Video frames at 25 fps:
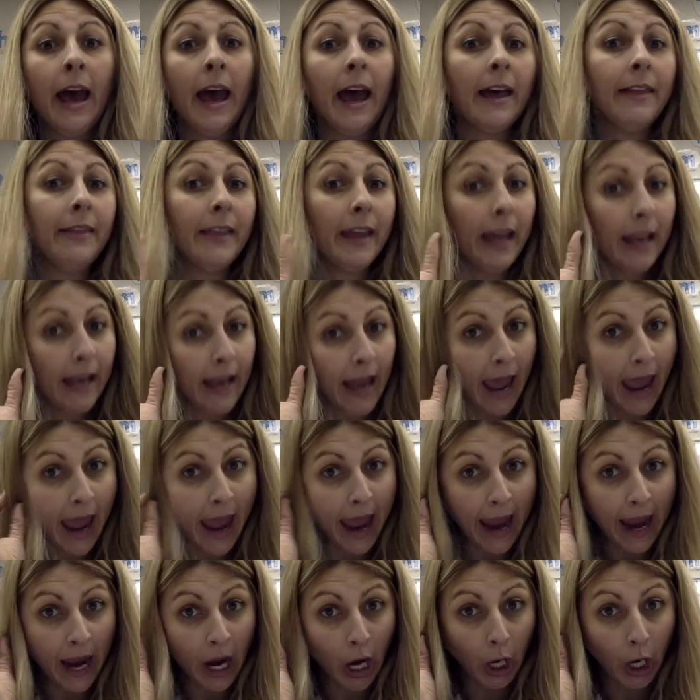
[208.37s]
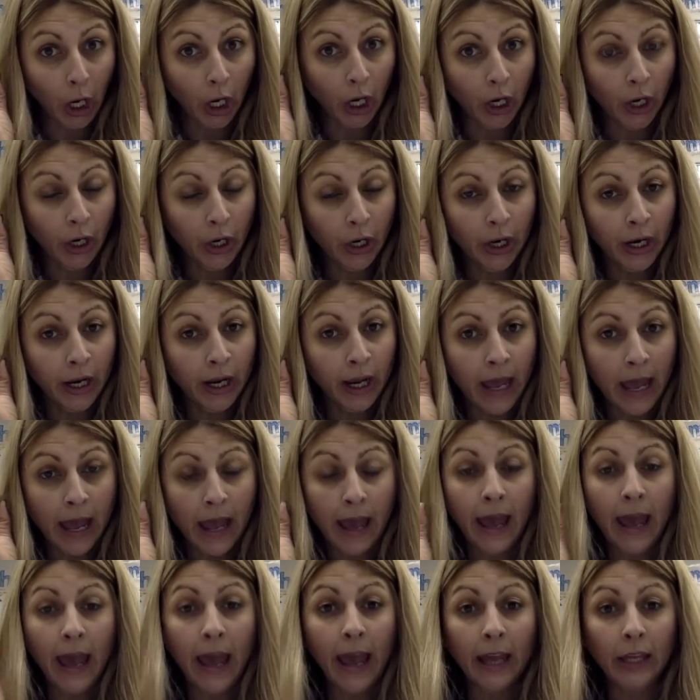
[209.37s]
and then hair,
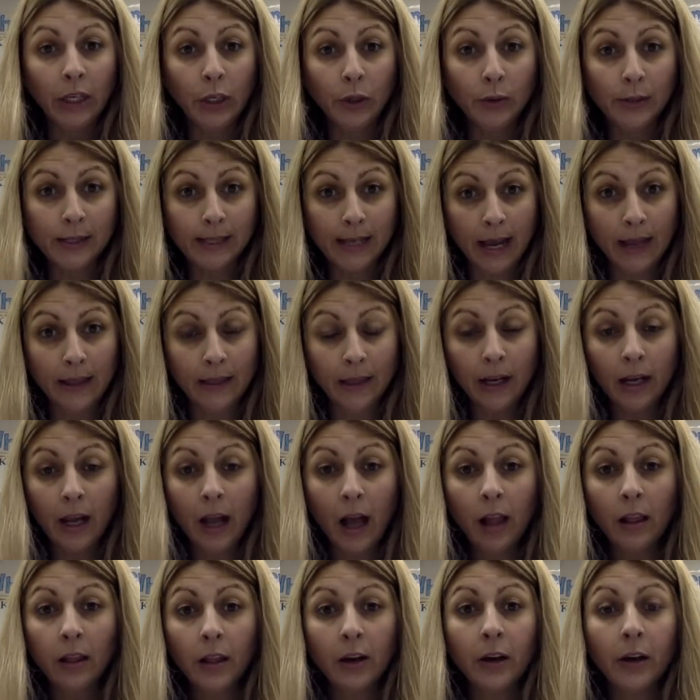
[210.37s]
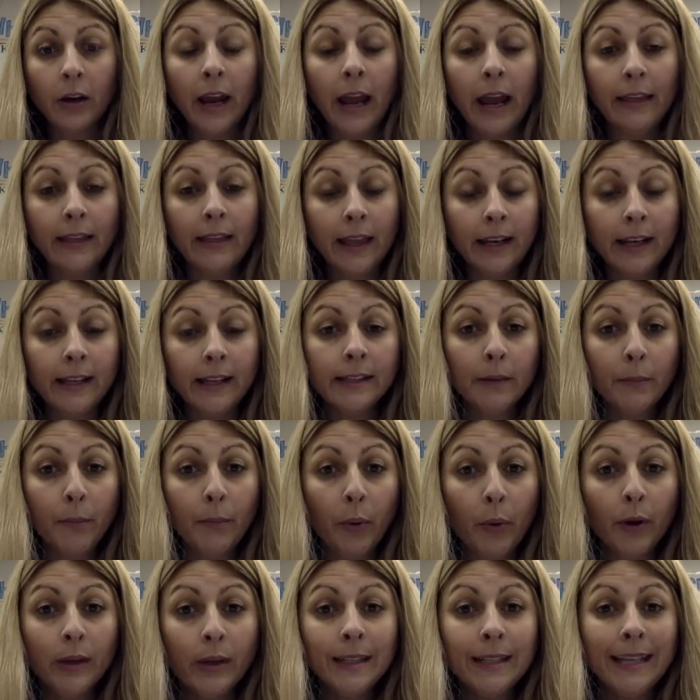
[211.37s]
and you sign the color, and then it's
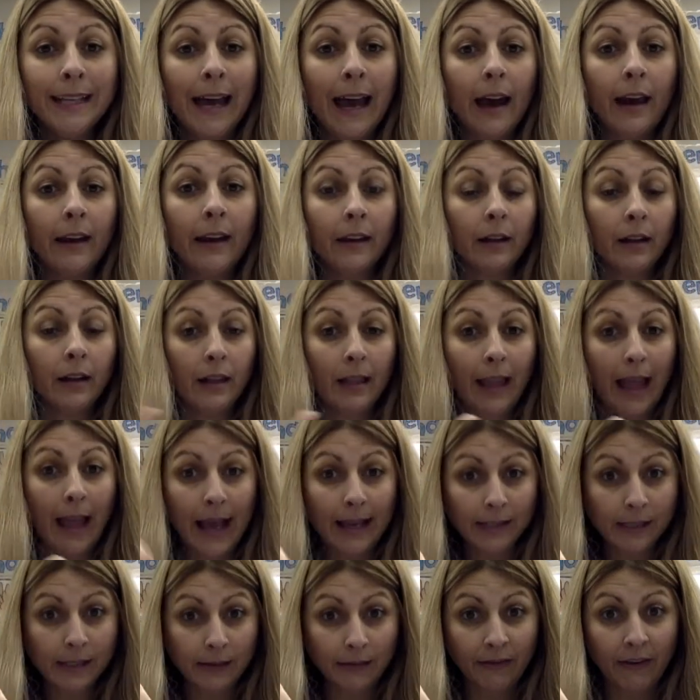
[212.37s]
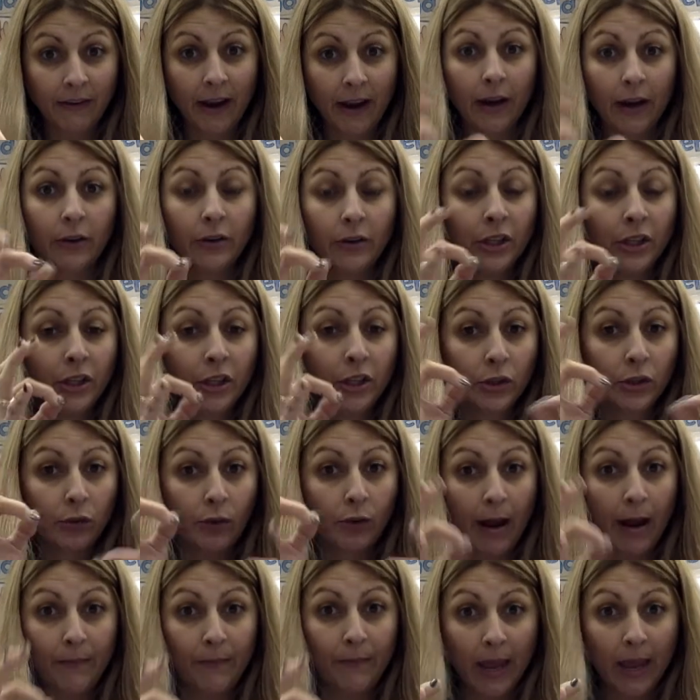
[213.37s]
important to add a classifier to
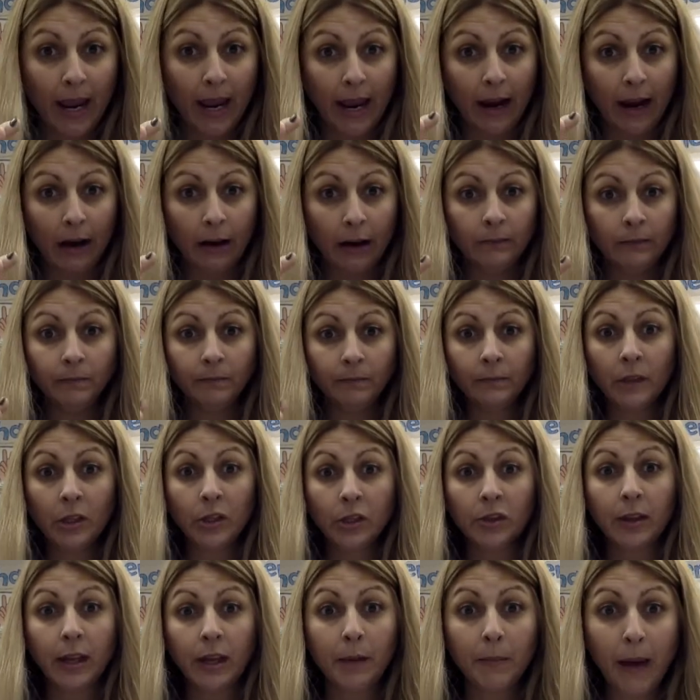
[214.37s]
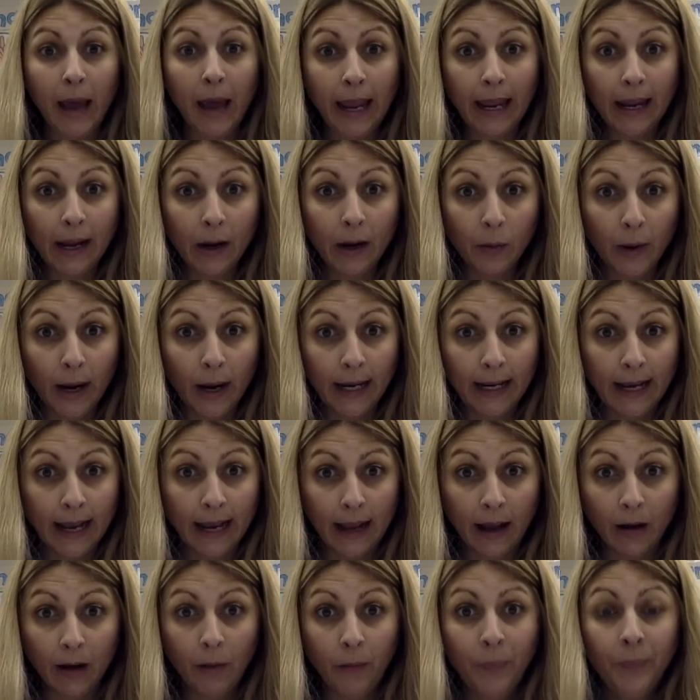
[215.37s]
describe the hair. So like my hair right
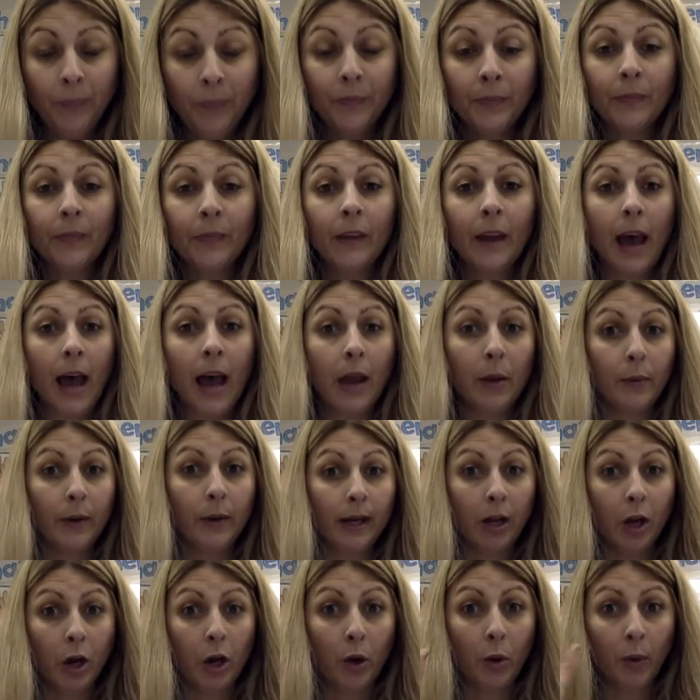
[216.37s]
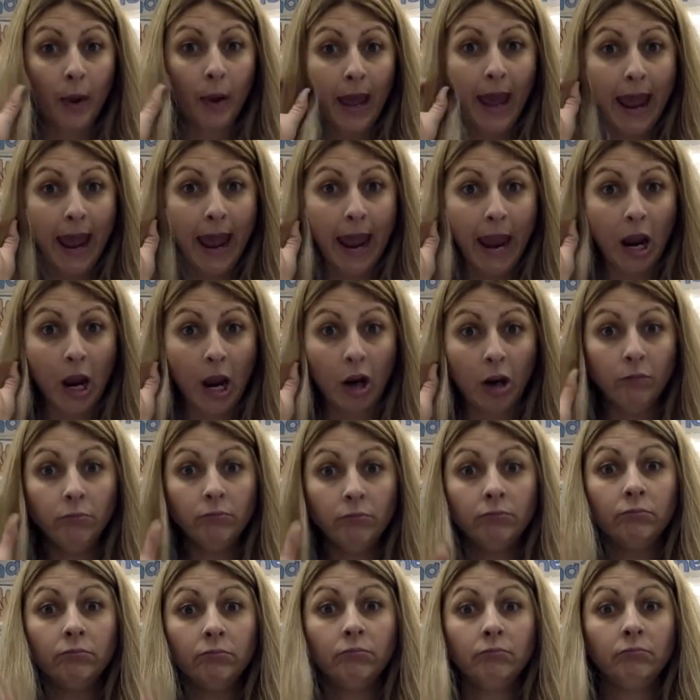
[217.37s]
now, I would go hair,
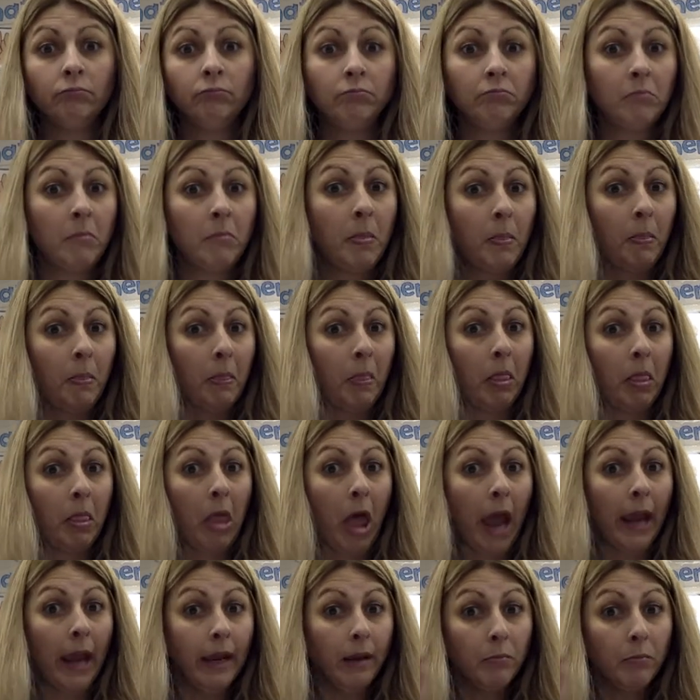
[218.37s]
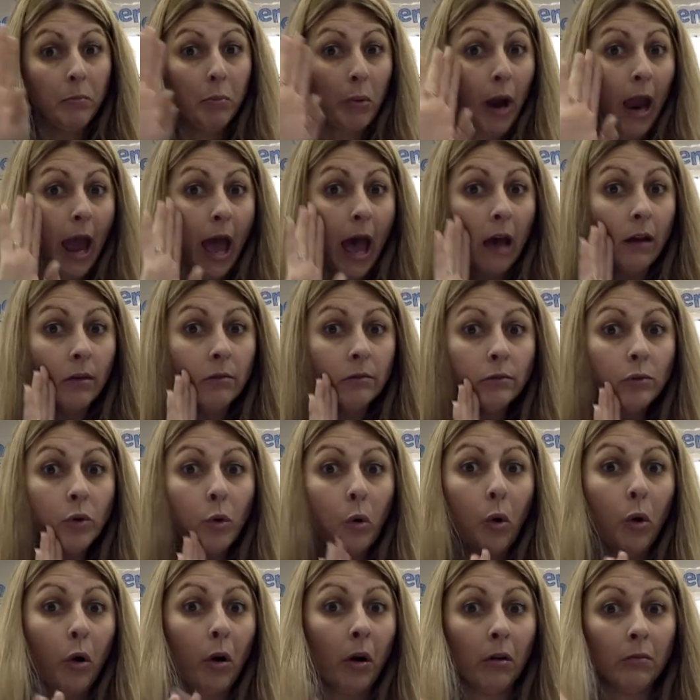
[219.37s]
light brown
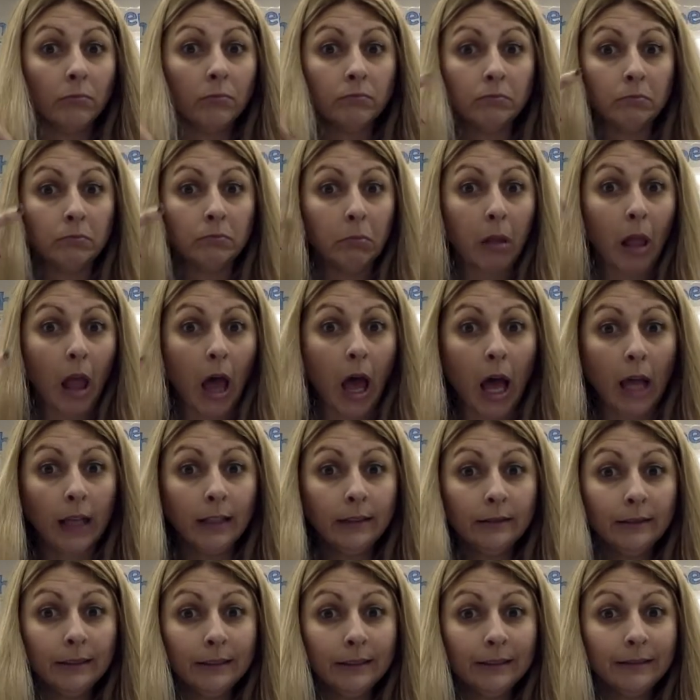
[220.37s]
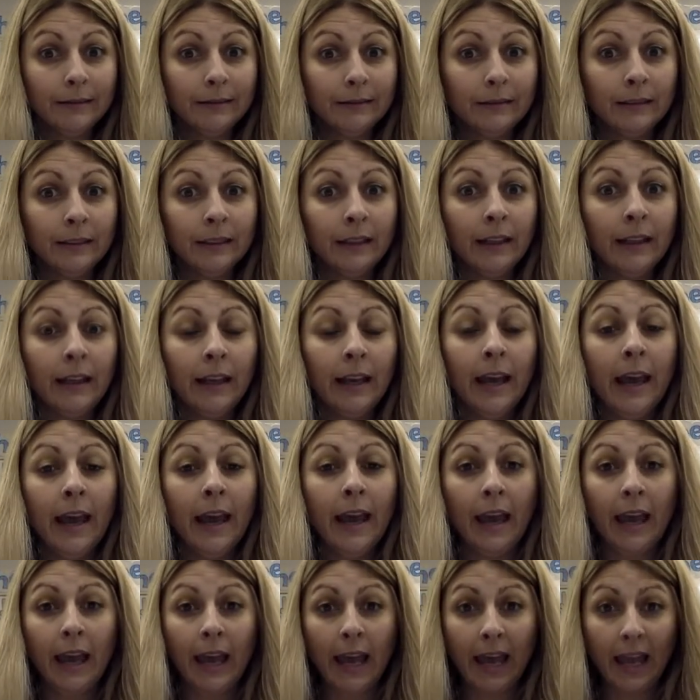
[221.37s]
or blonde,
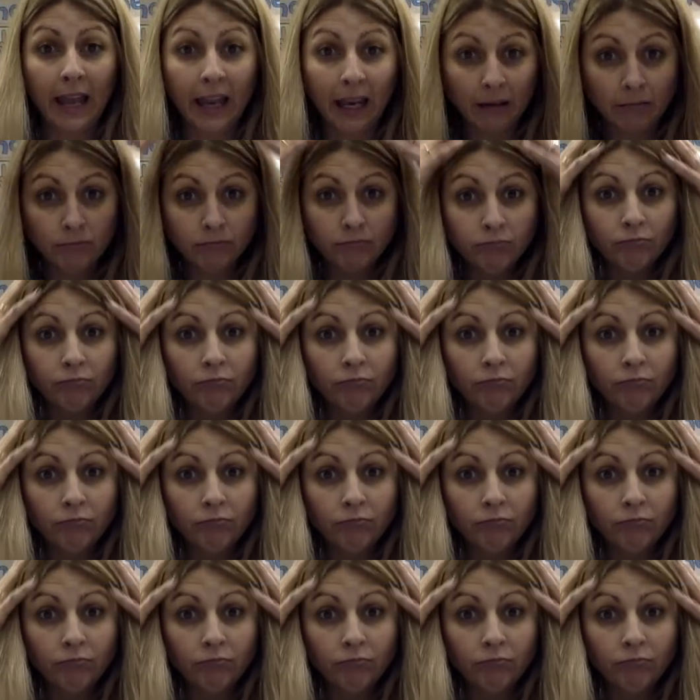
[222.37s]
and